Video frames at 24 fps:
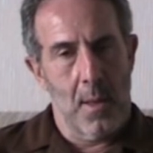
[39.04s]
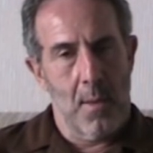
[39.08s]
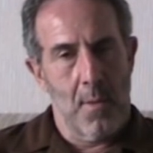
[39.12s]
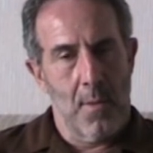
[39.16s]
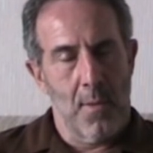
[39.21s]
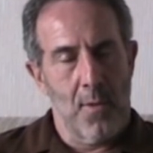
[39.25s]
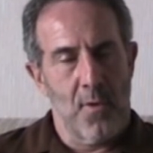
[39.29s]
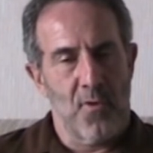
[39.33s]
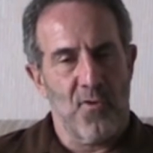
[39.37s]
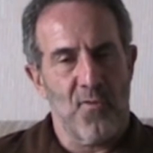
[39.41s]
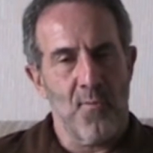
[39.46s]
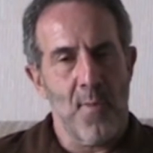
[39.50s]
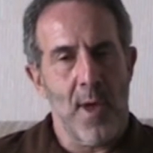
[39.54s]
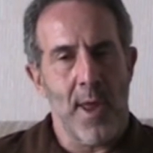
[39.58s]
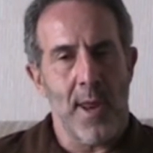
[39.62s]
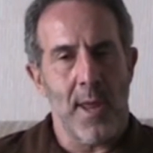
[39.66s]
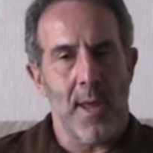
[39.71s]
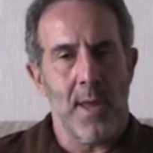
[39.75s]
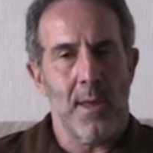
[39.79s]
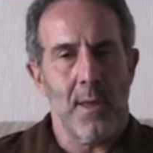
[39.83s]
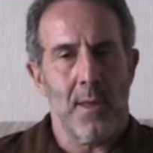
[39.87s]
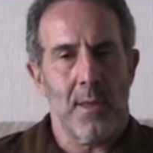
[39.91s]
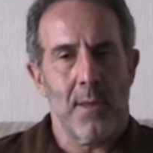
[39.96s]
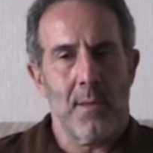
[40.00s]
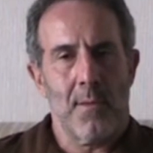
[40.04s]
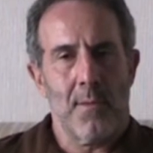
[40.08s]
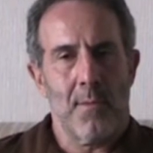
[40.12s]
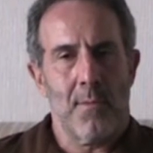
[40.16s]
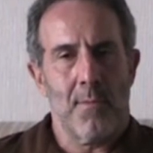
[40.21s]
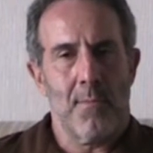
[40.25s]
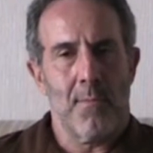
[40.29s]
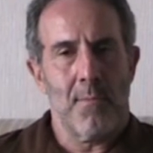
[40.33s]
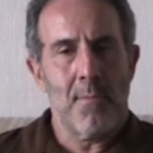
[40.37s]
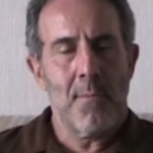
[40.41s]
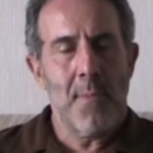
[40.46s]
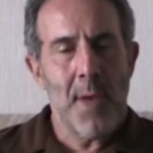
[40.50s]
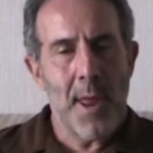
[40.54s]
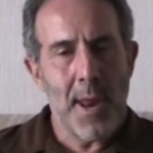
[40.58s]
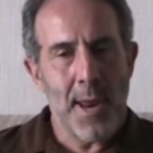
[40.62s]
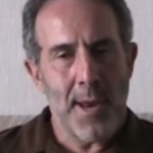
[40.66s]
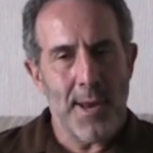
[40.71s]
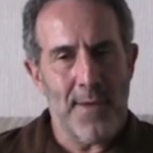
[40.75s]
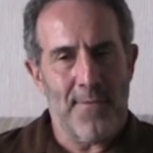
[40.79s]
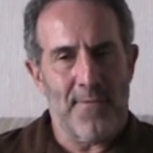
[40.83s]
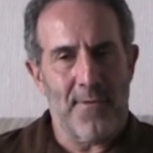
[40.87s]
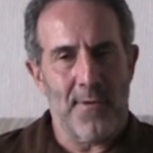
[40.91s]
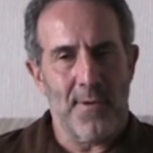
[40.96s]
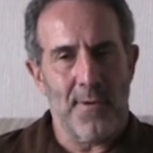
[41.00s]
There's many, many
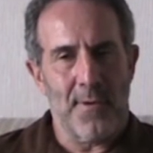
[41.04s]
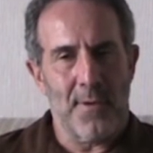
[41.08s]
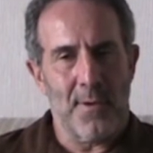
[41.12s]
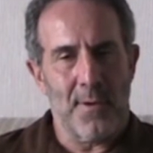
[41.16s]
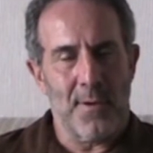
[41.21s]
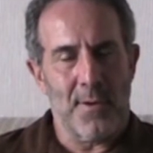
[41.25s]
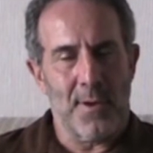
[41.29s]
different